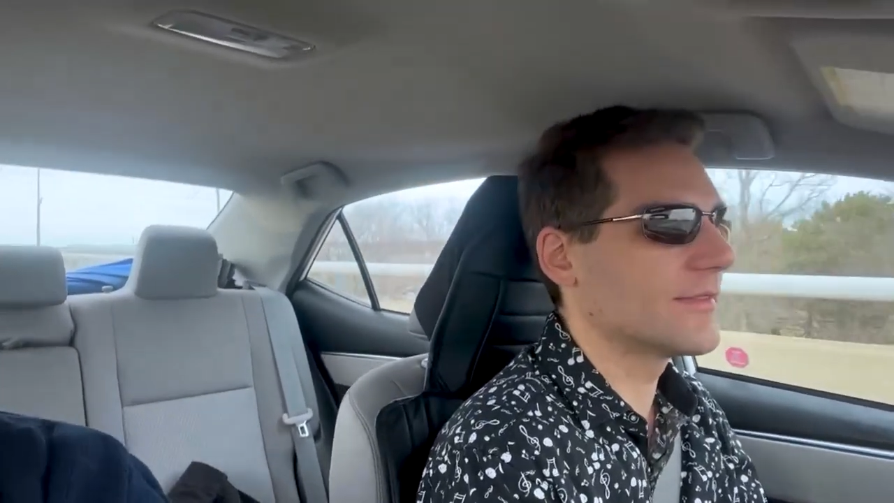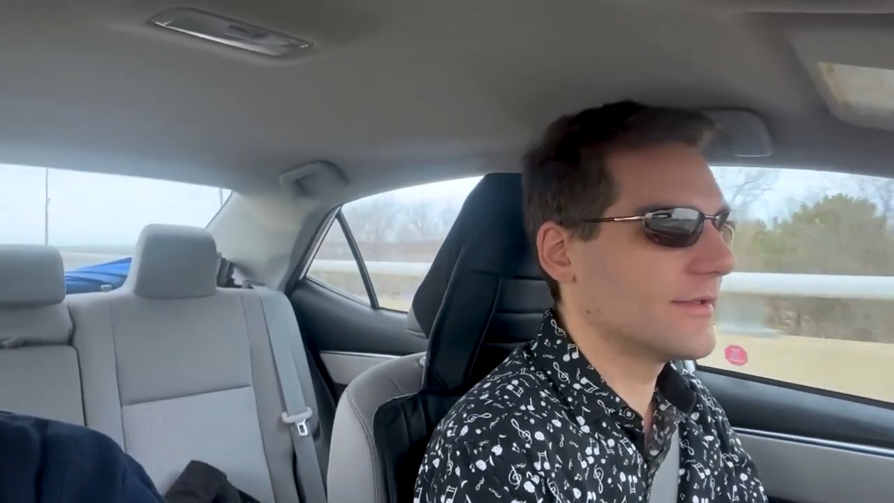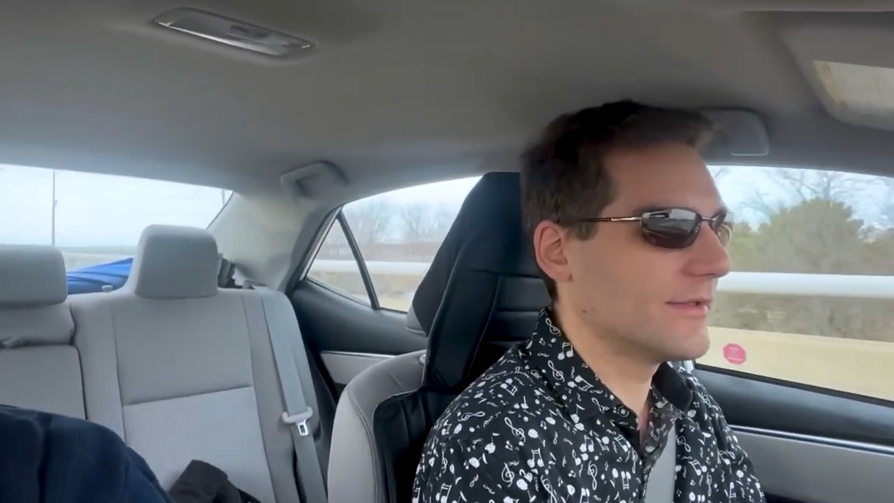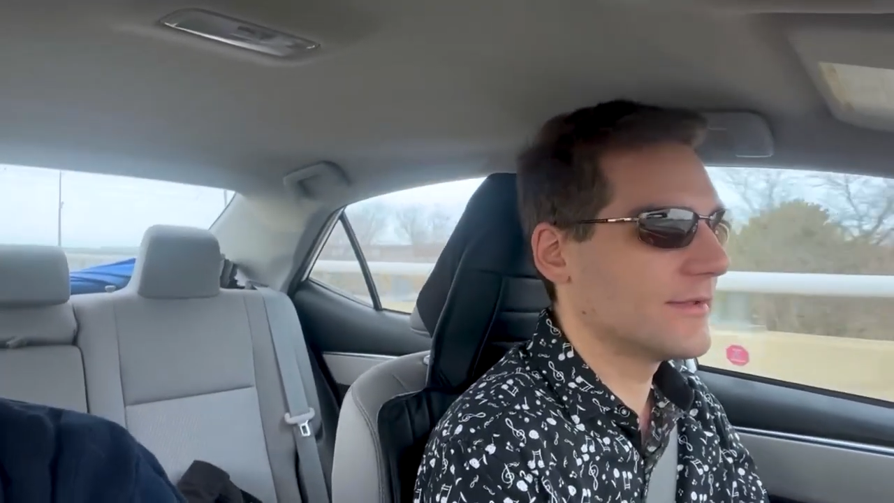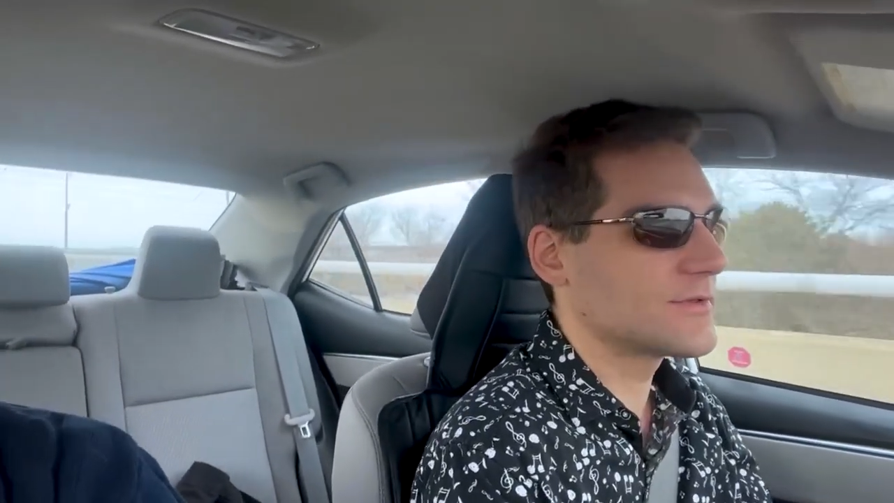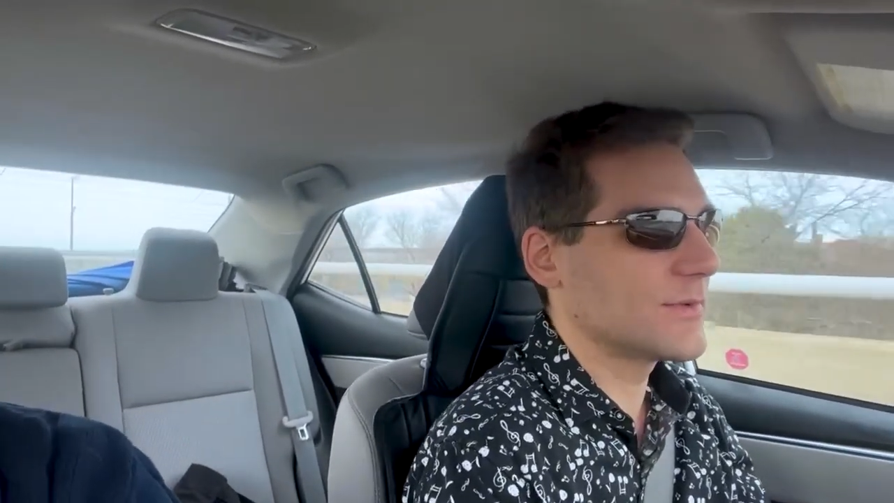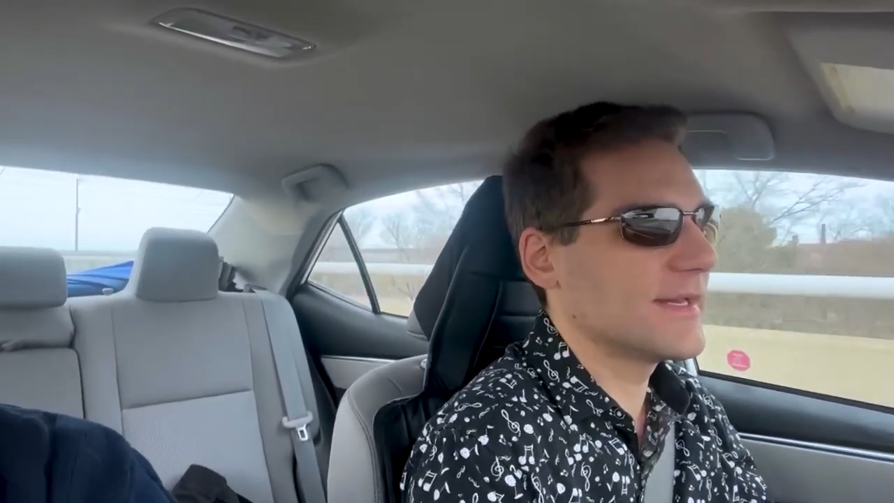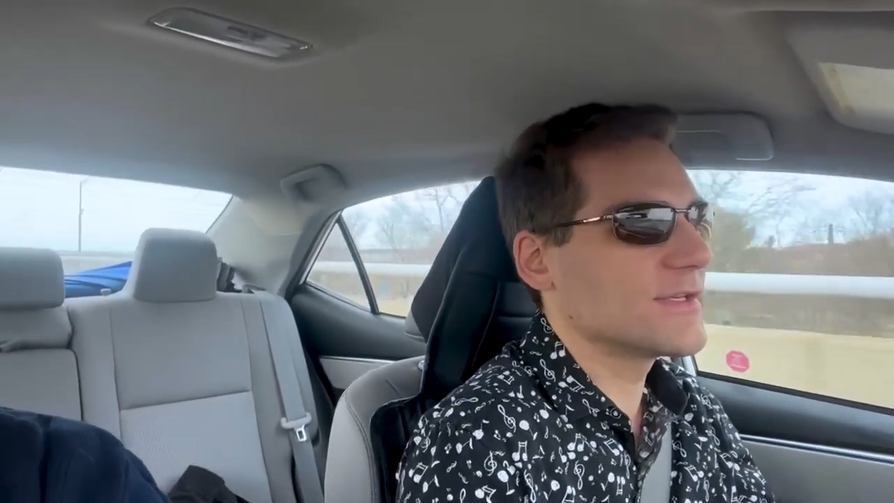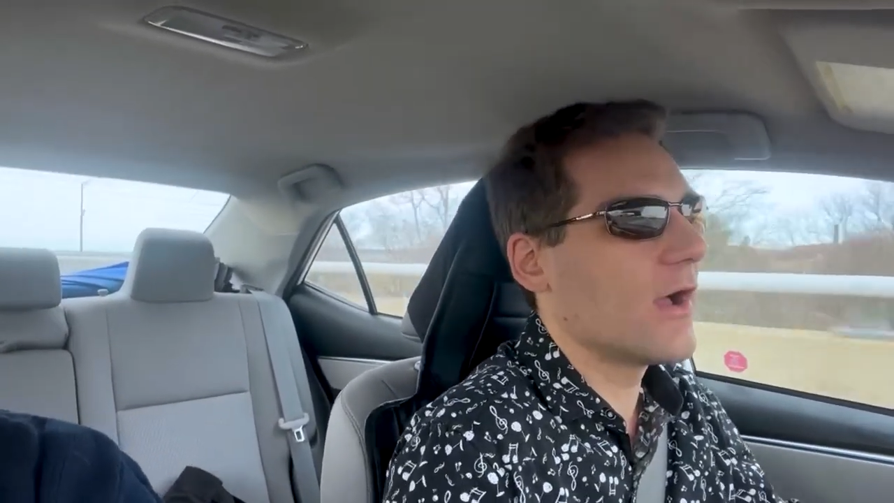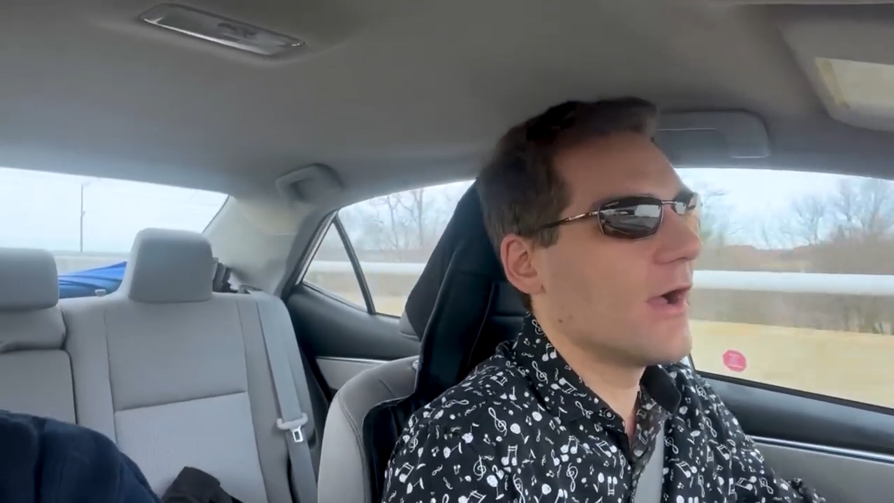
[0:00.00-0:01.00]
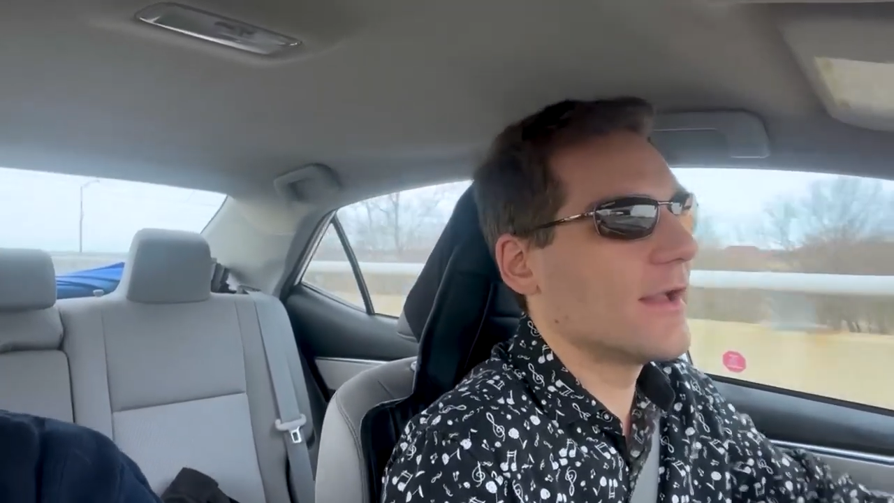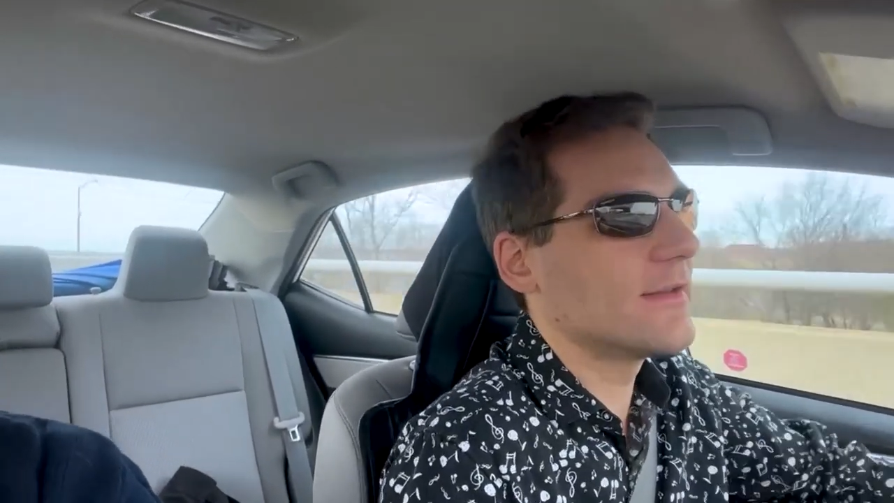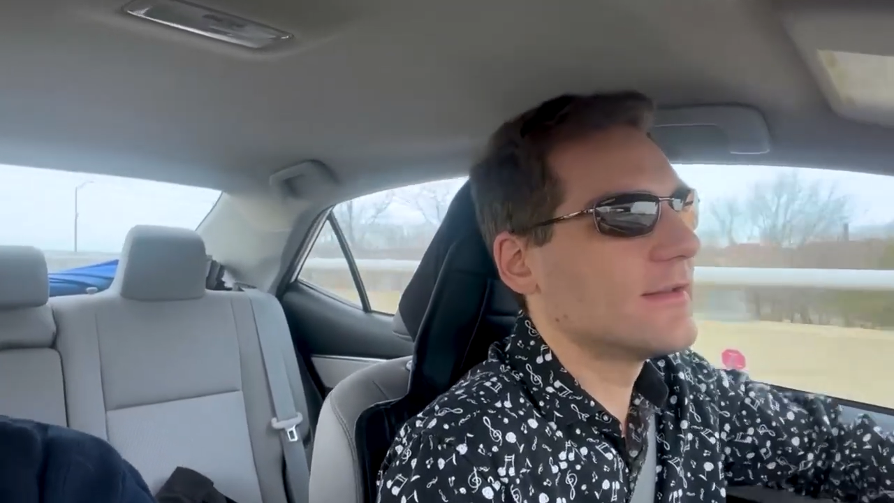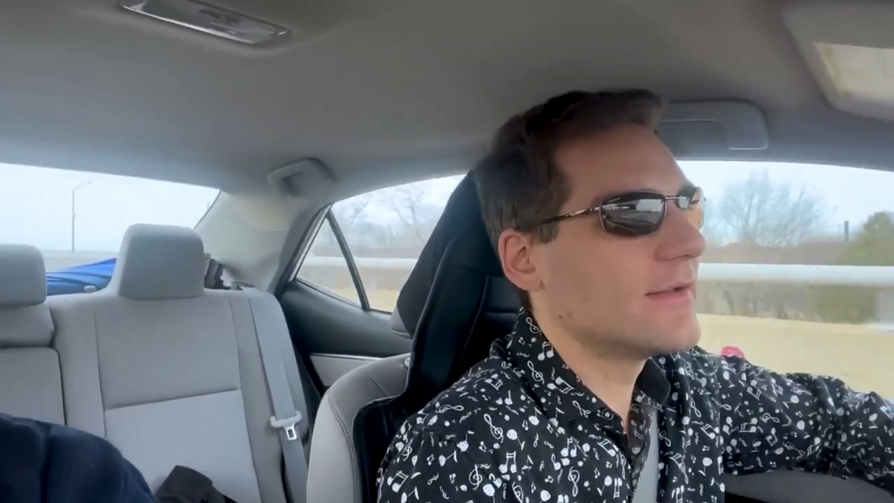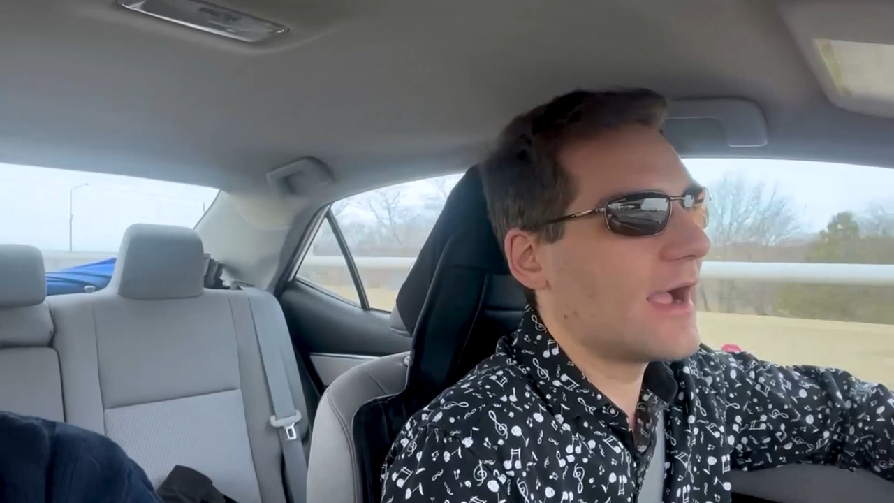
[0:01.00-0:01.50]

the Sweeney Todd.